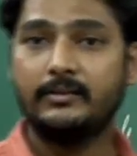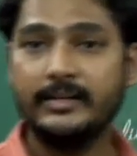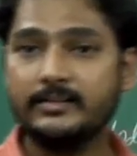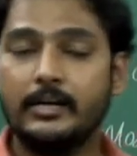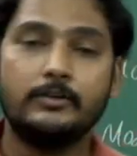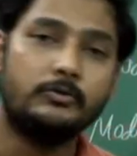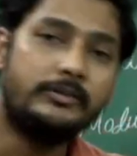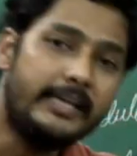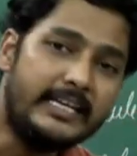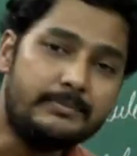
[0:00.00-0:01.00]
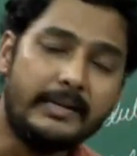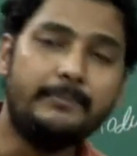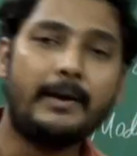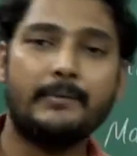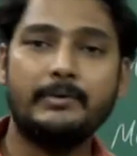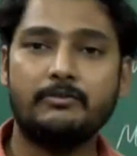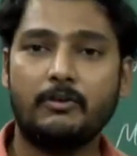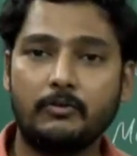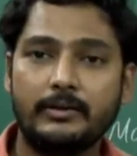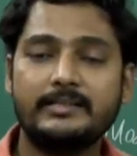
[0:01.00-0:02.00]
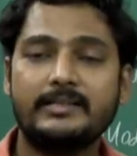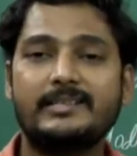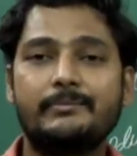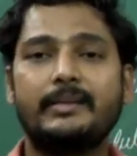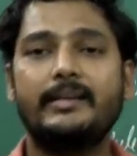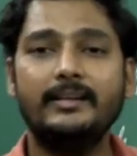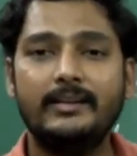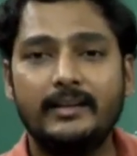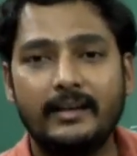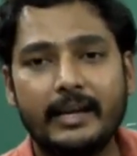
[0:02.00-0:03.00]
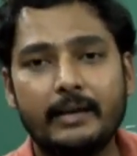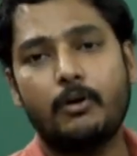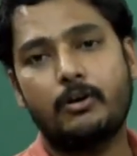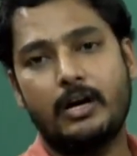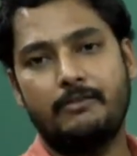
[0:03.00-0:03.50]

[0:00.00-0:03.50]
Yes. So these many parameters we are going to discuss something in rainwater